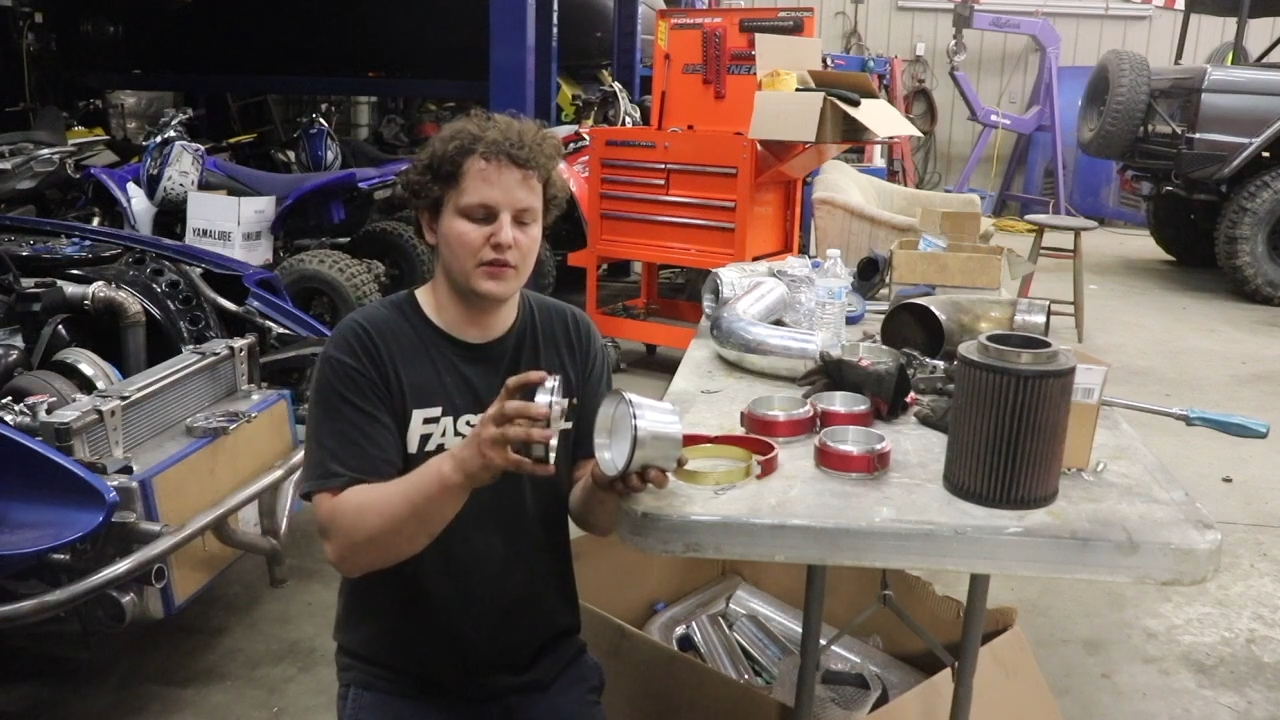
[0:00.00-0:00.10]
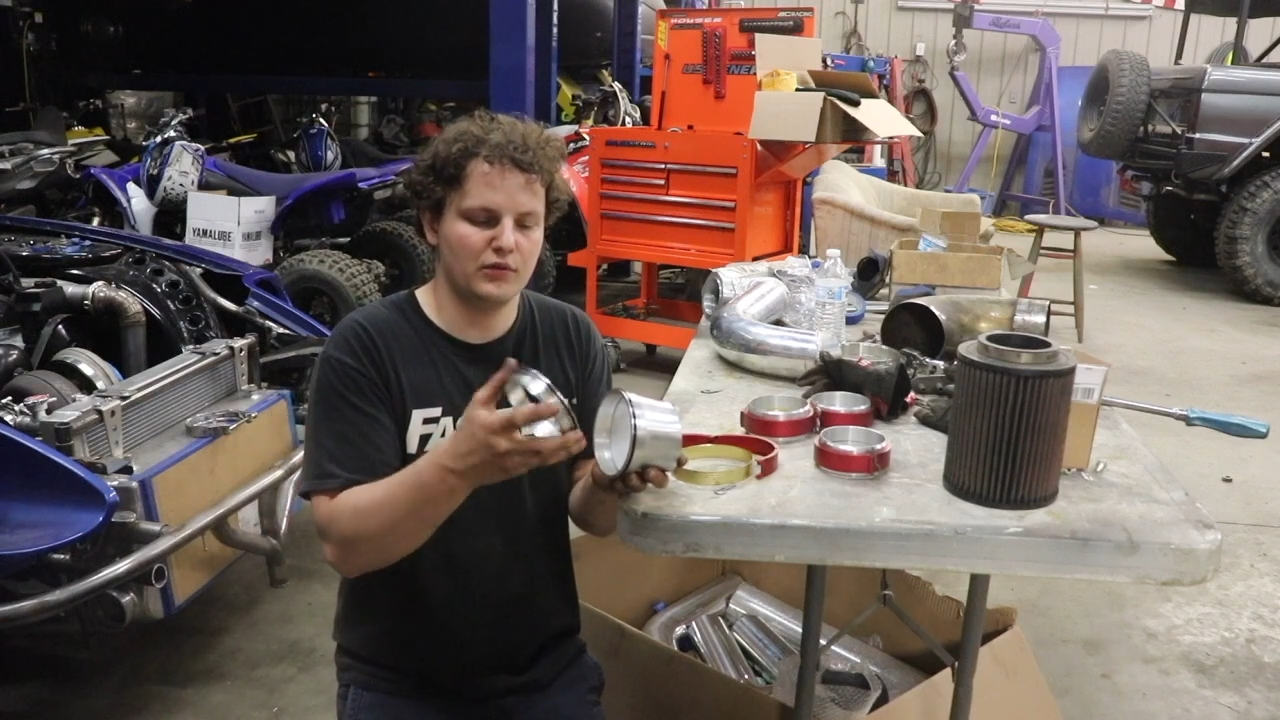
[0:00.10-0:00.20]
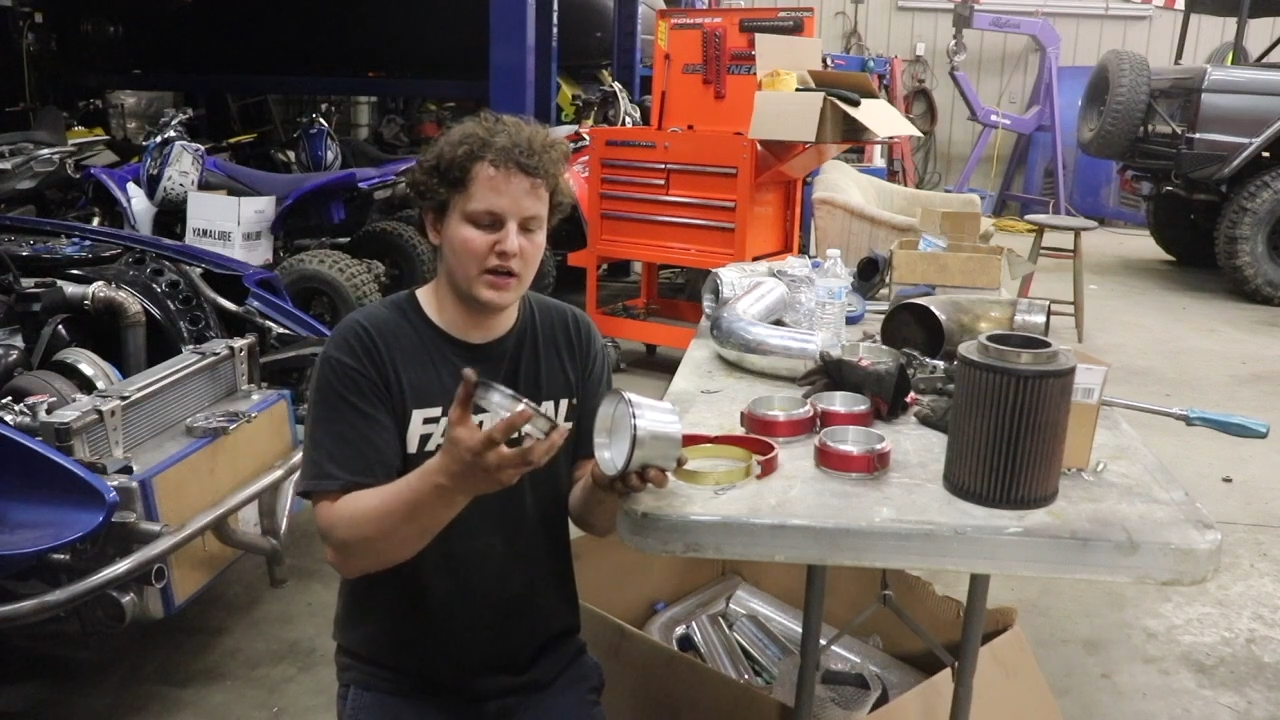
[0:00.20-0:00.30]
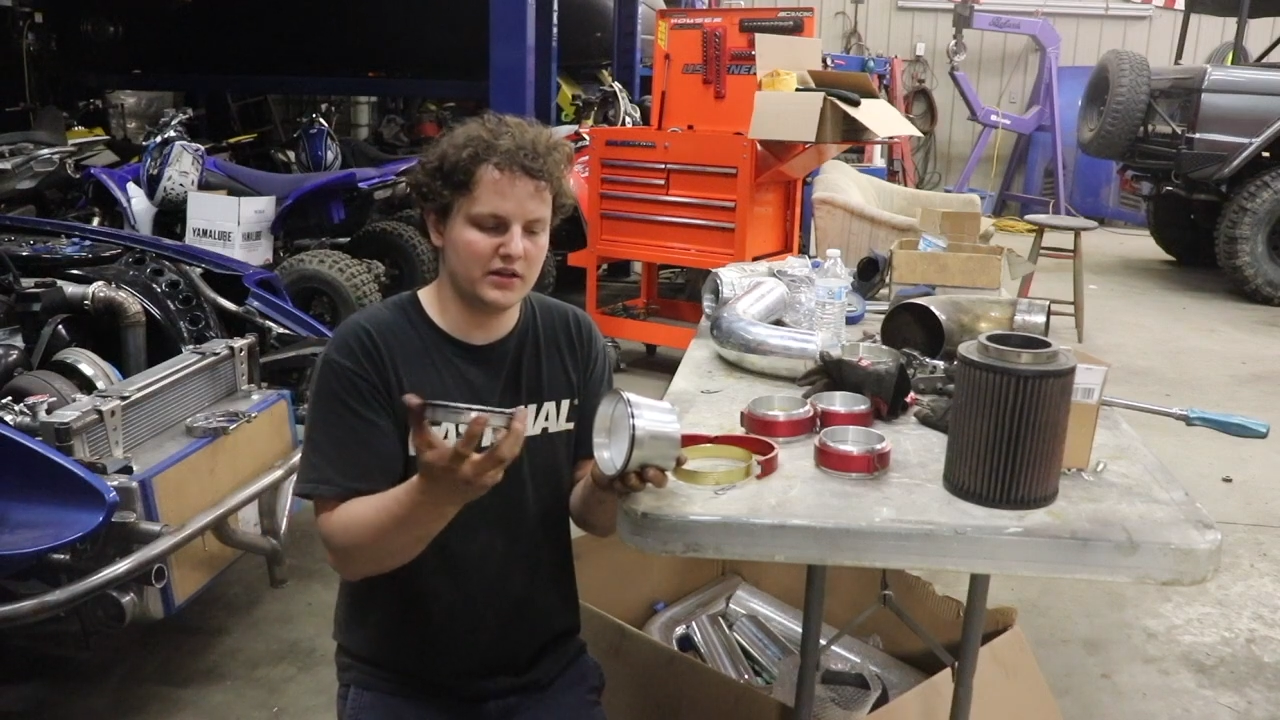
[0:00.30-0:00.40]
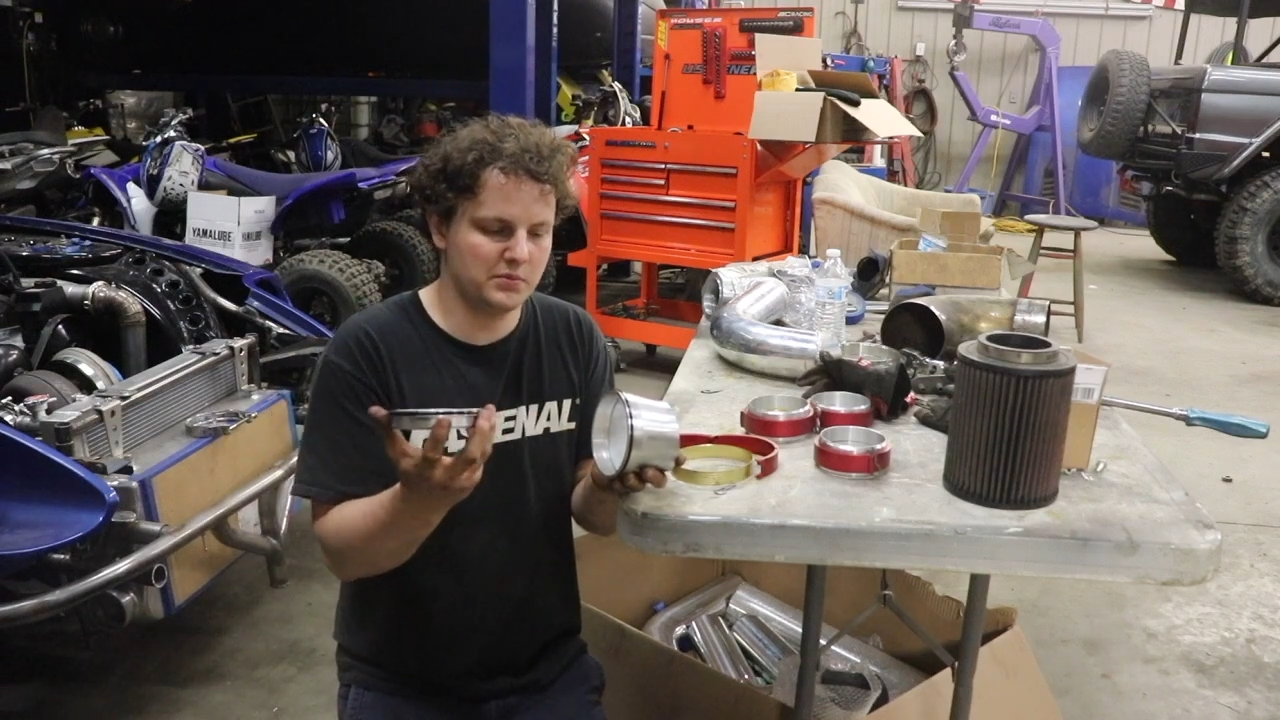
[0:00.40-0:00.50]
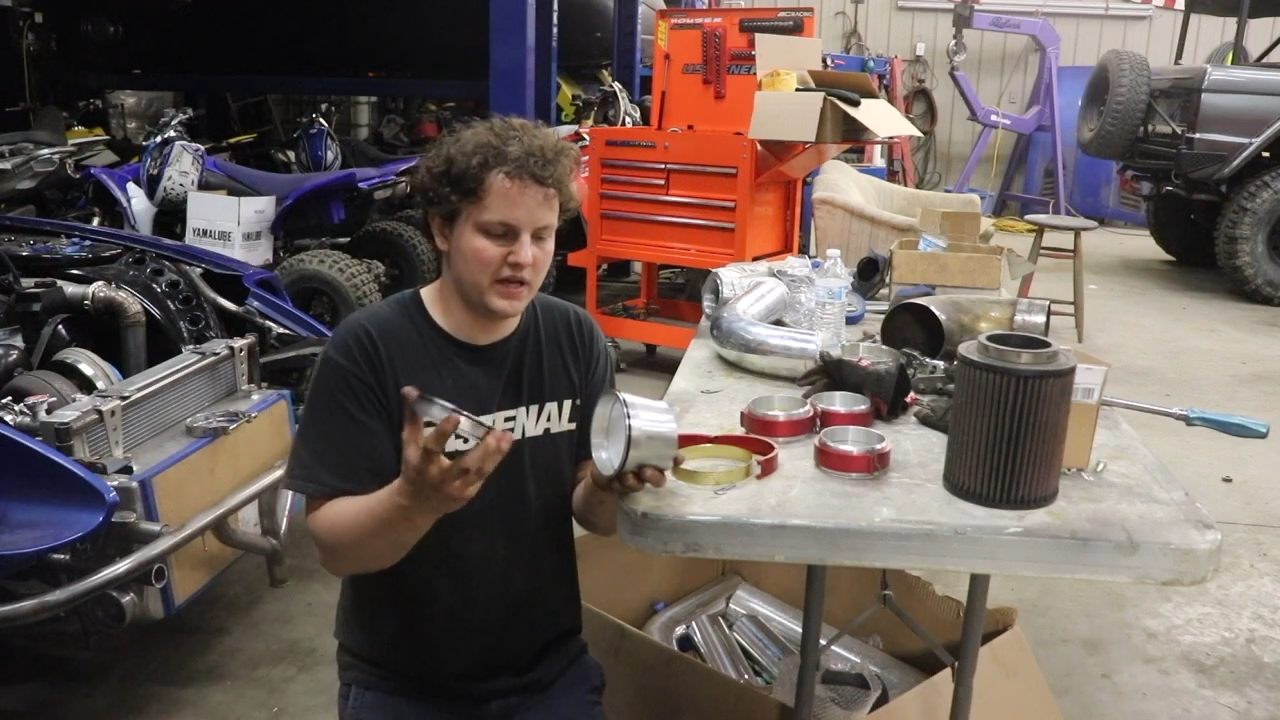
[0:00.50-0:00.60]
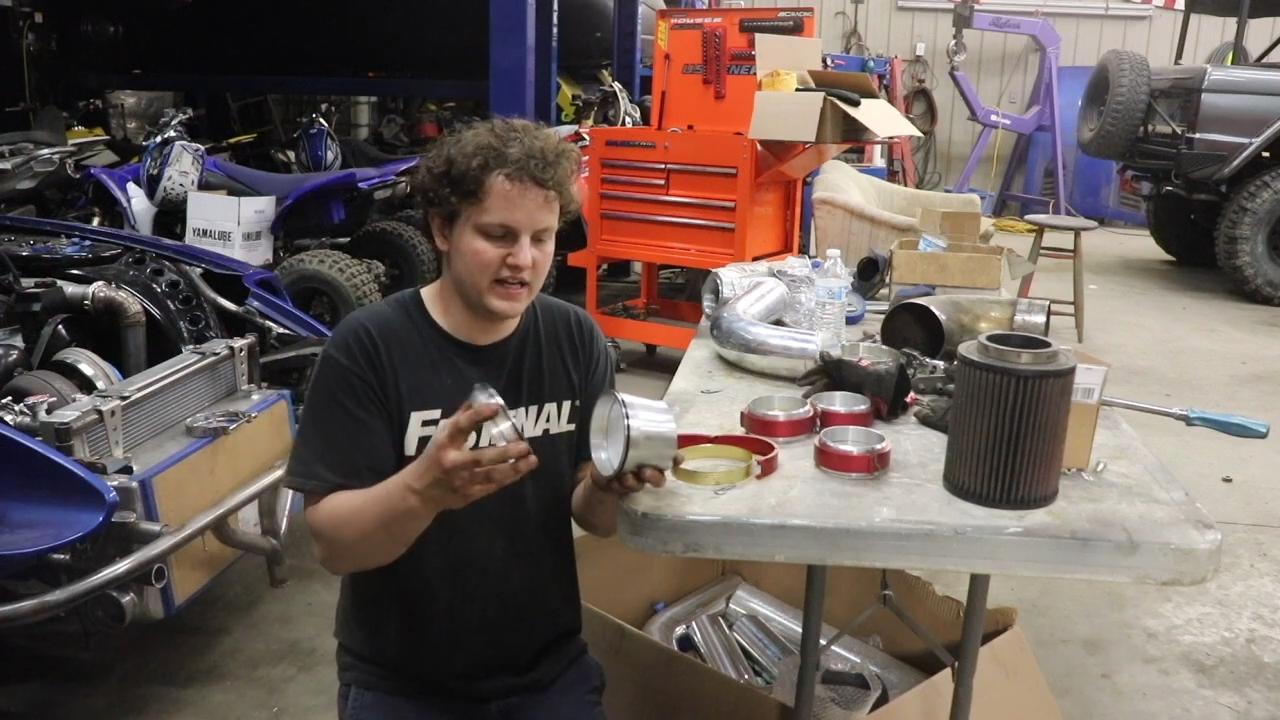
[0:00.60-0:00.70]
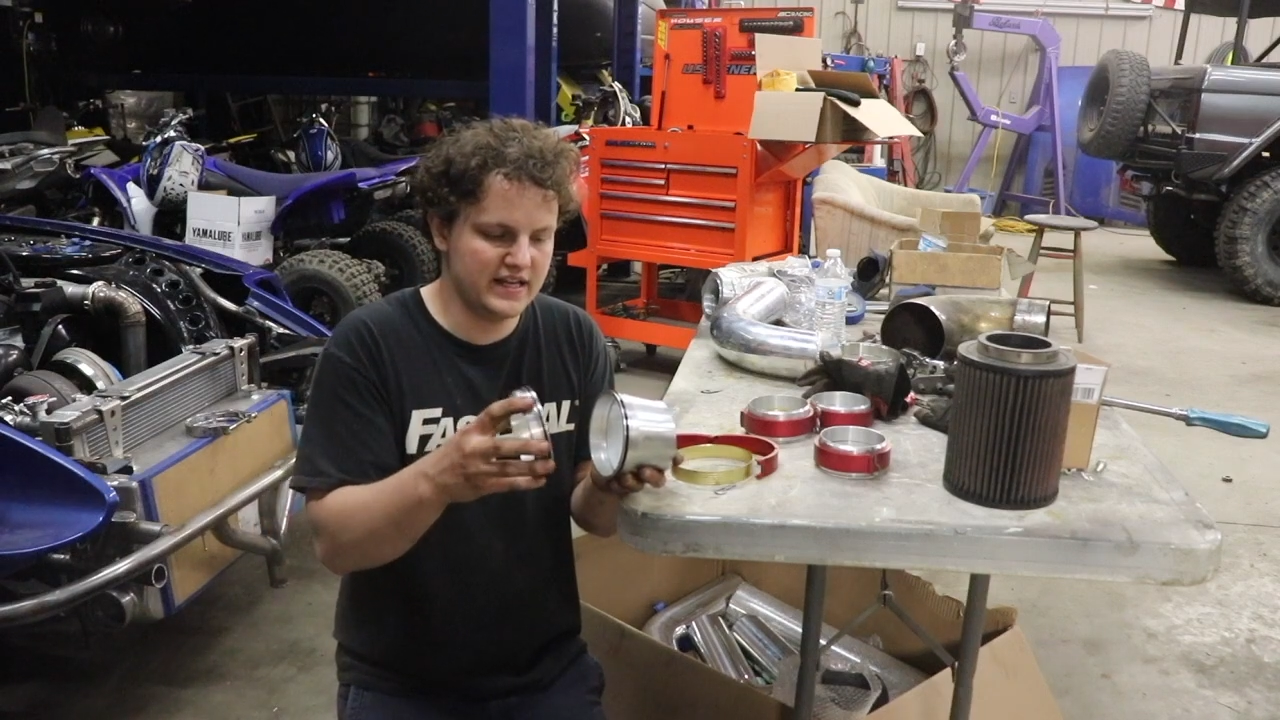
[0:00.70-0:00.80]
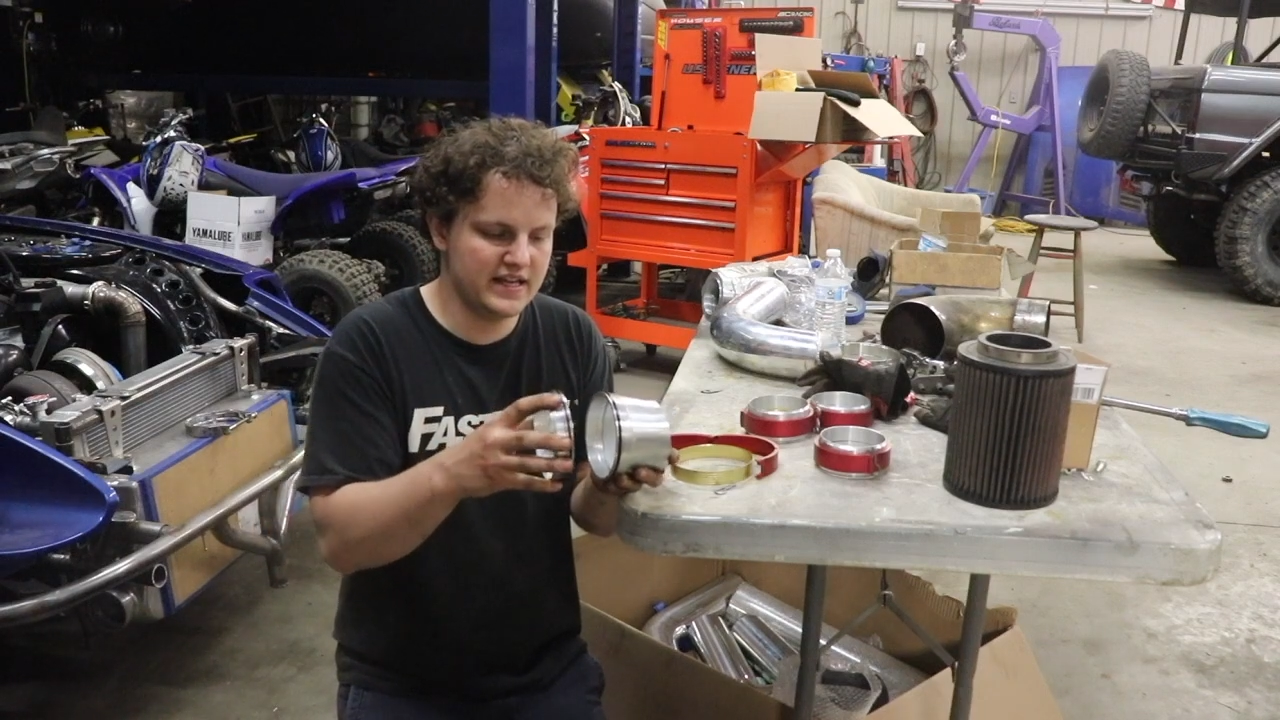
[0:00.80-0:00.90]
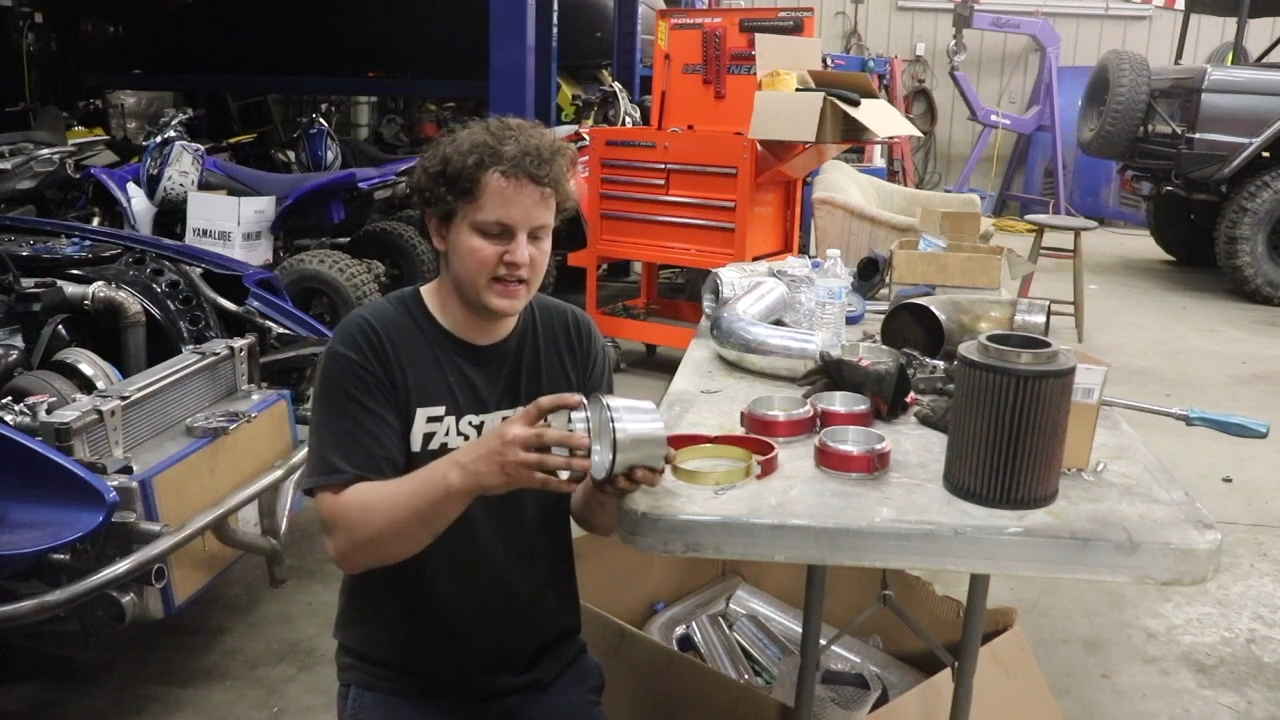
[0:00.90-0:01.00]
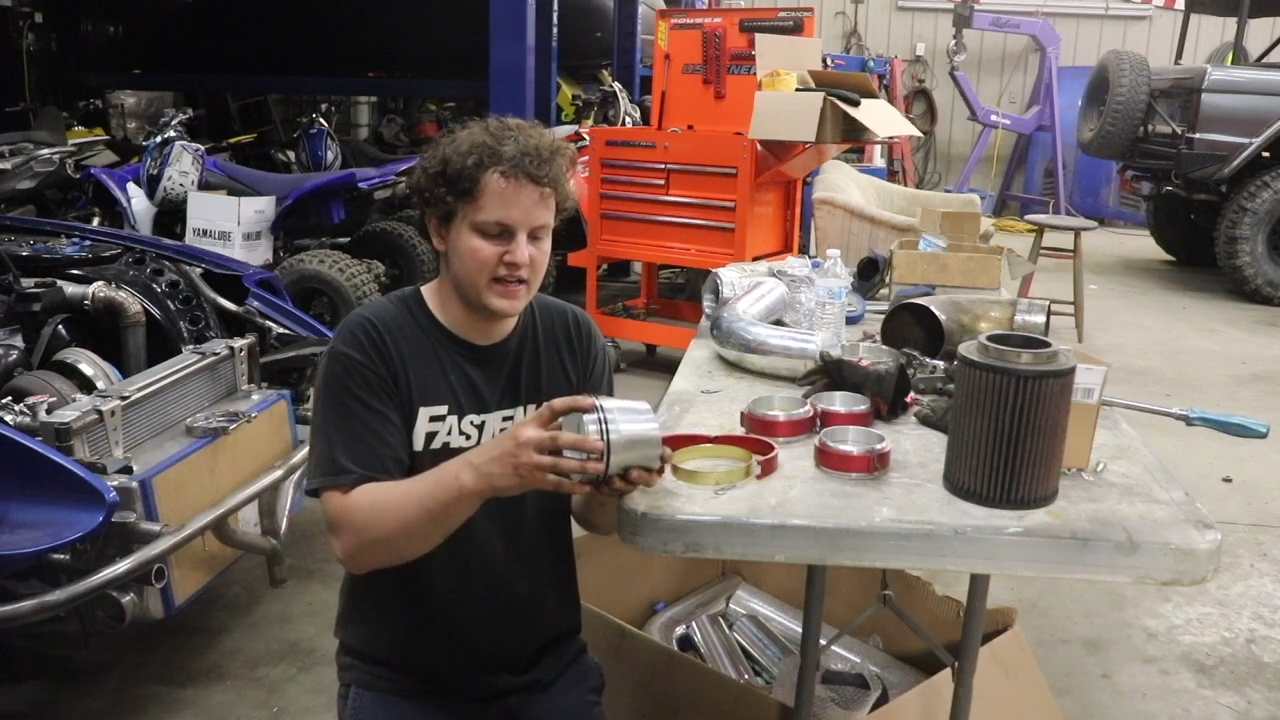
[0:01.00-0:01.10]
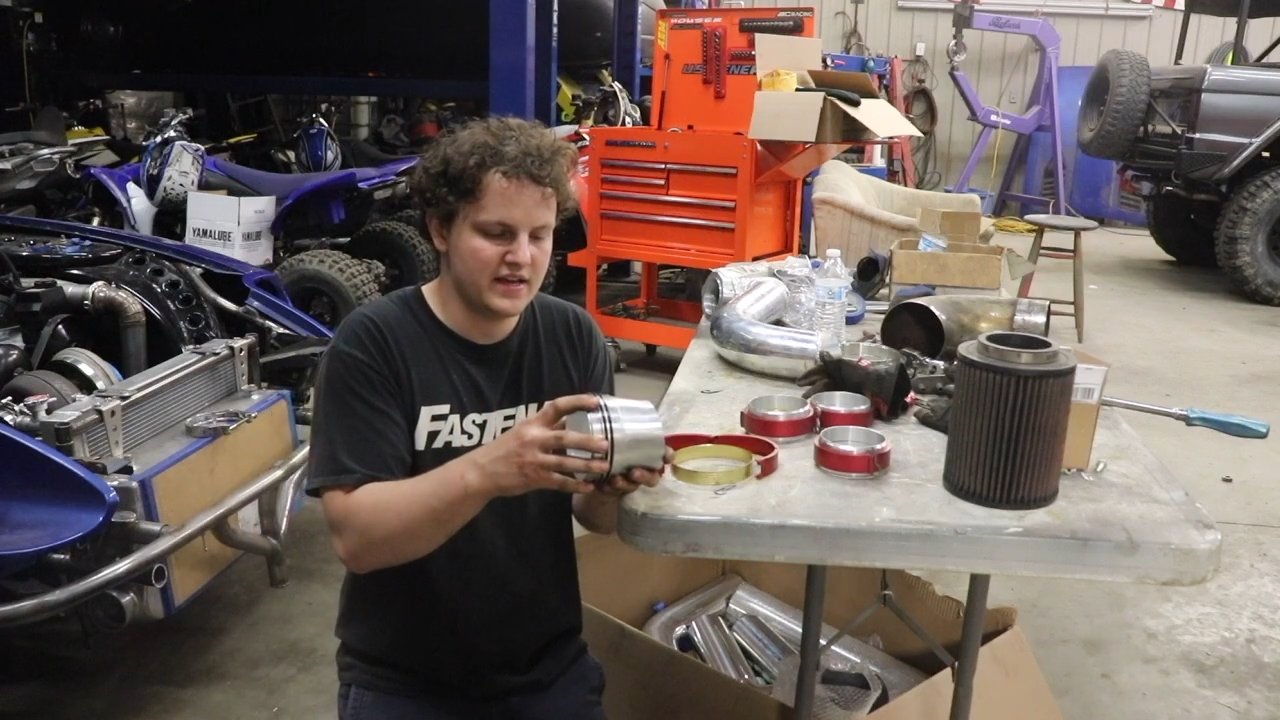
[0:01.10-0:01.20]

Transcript: throttle body,